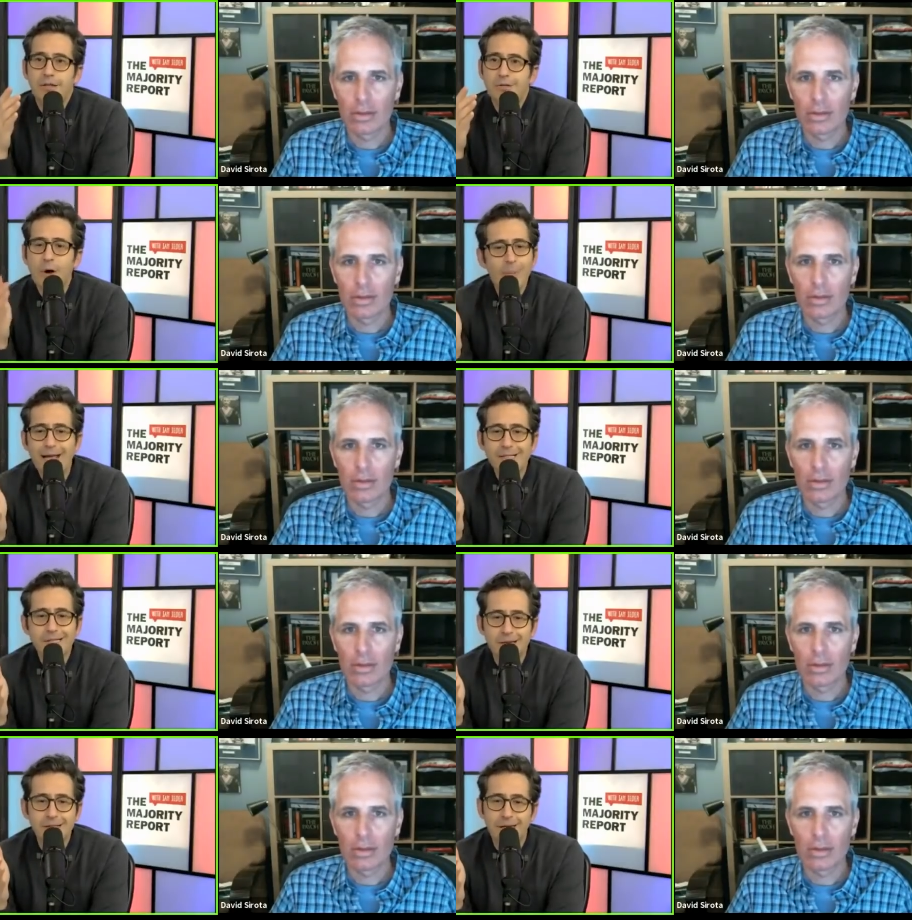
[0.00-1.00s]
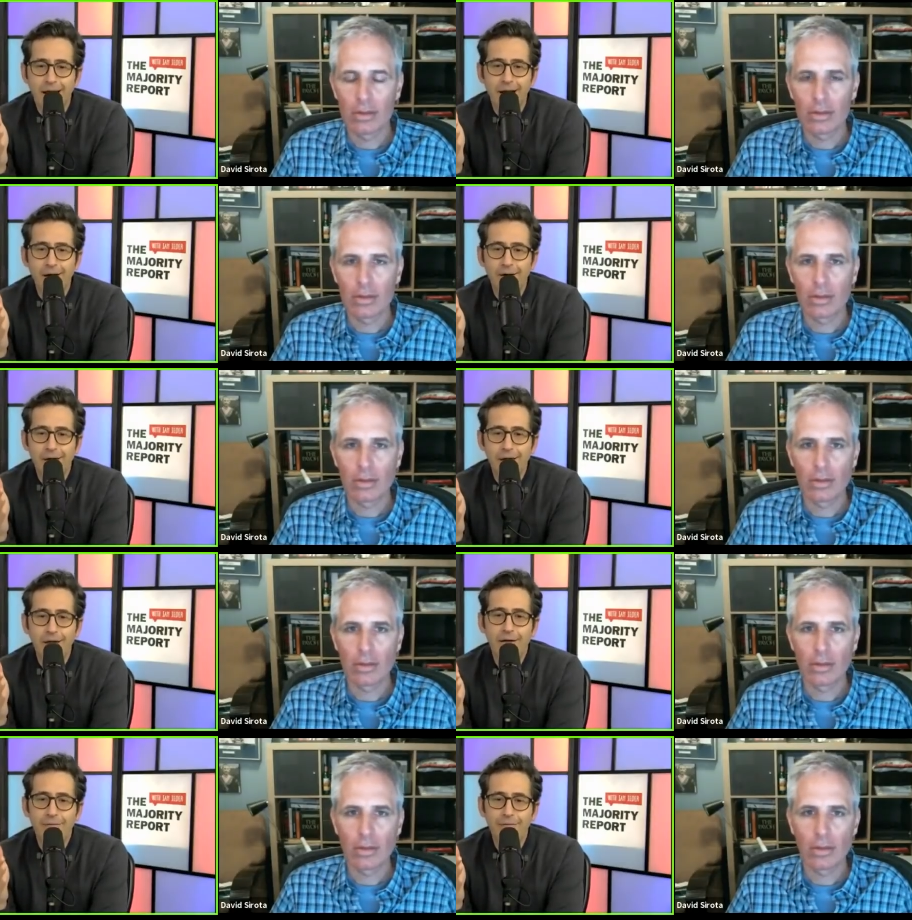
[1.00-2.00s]
Speaker 1: Joe Manchin doesn't care
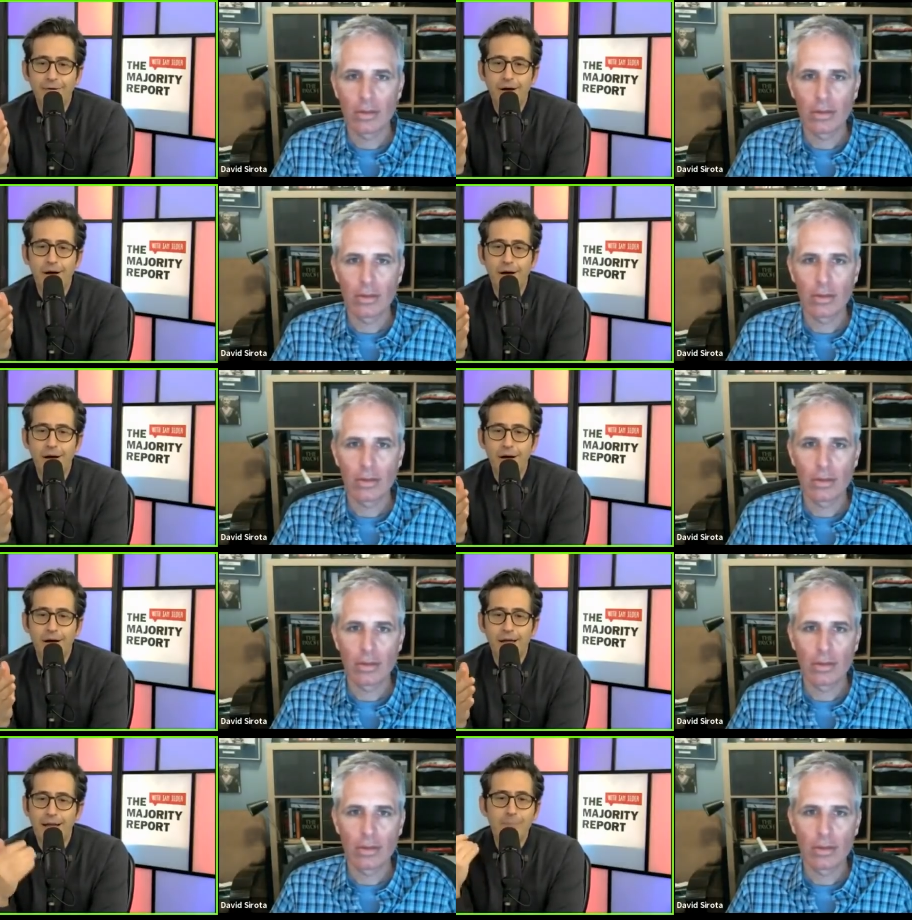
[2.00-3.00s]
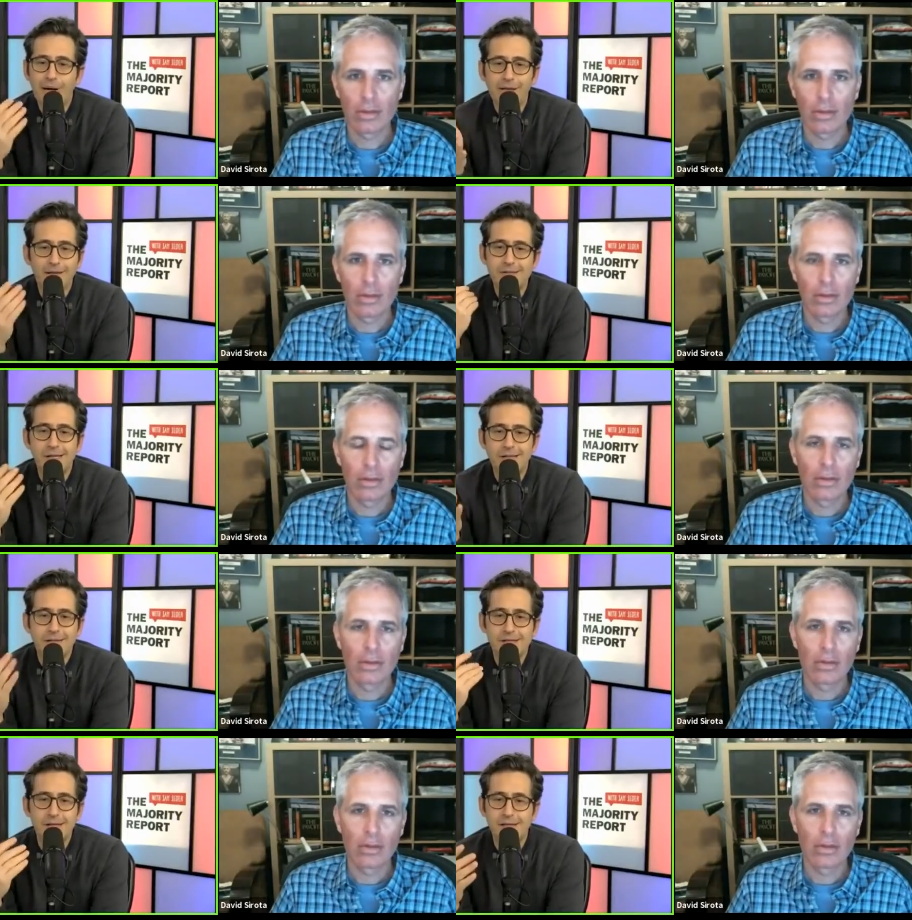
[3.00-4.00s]
if anybody listening
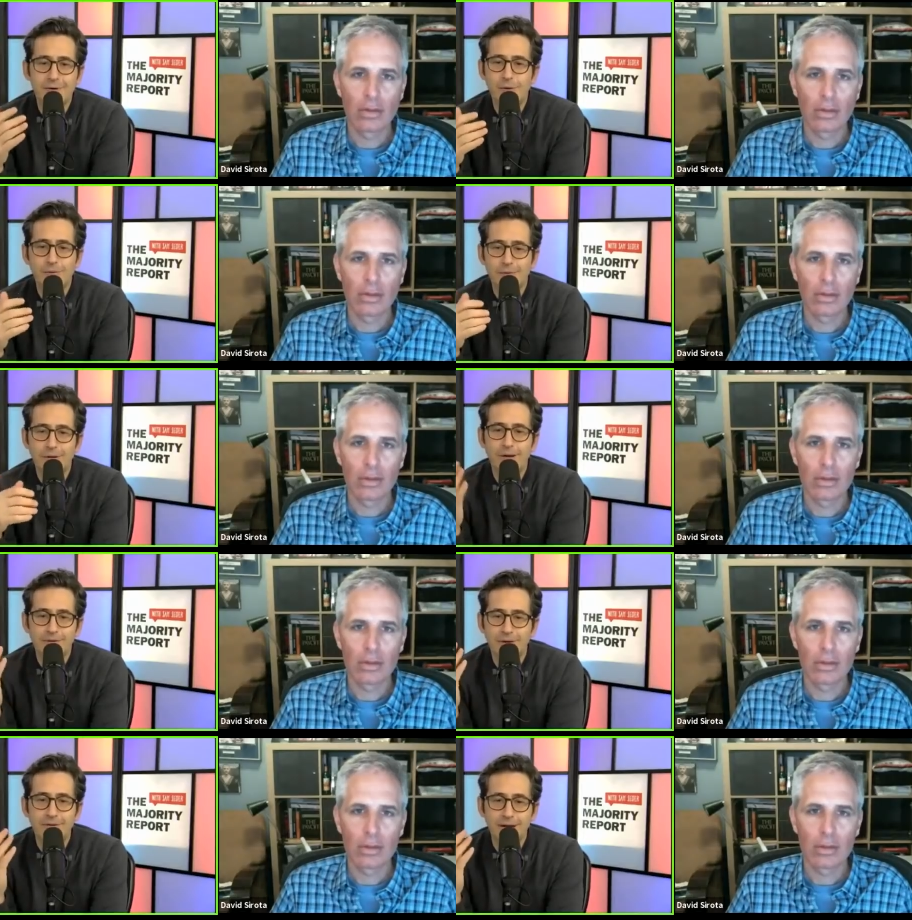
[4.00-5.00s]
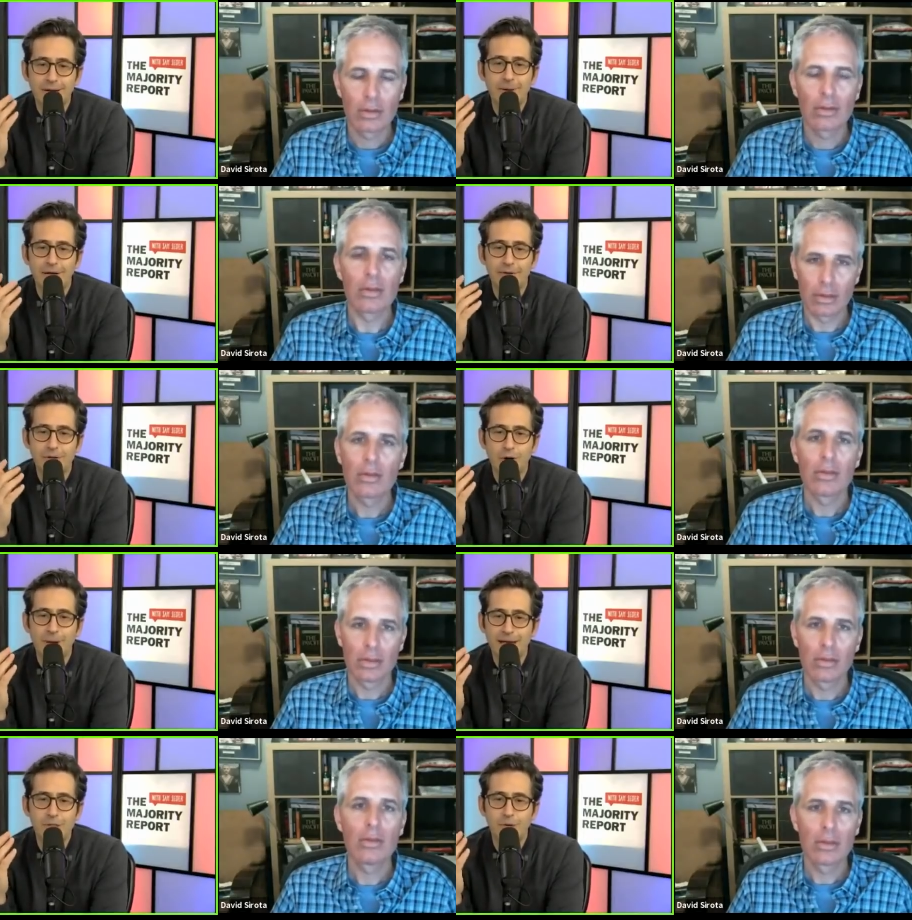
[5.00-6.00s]
to this interview, you know, sends an email to Joe
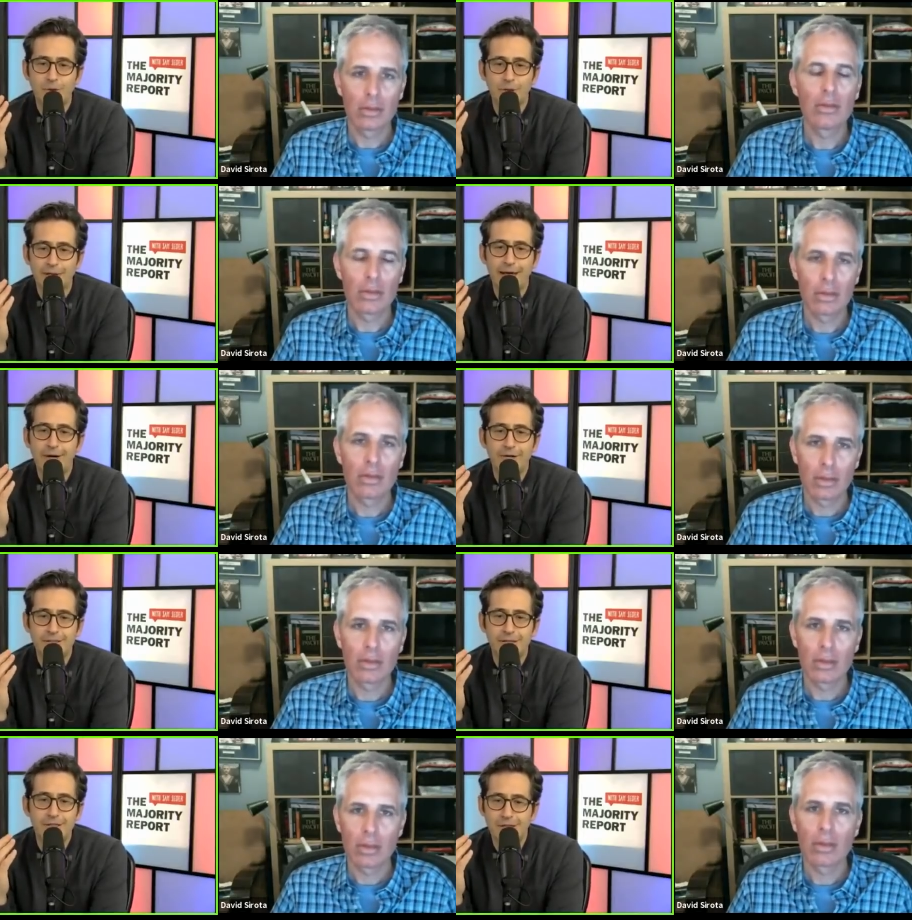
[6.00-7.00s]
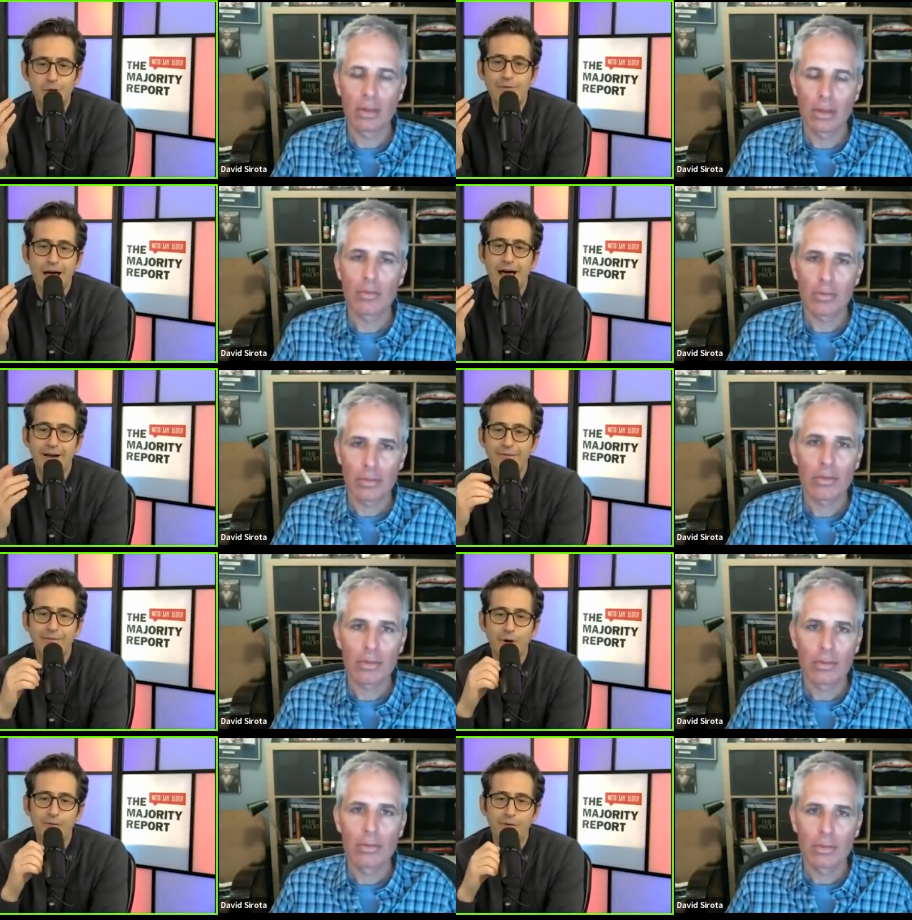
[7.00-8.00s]
Manchin or a letter and says, you've got to
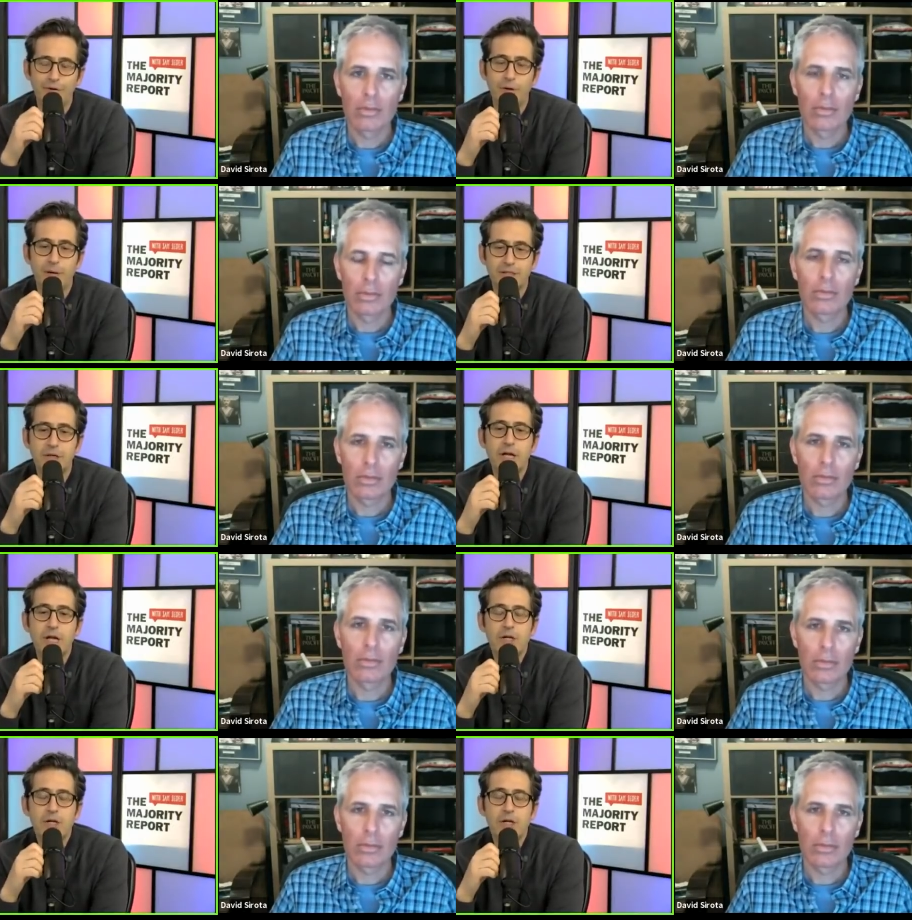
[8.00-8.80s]
vote for the filibuster.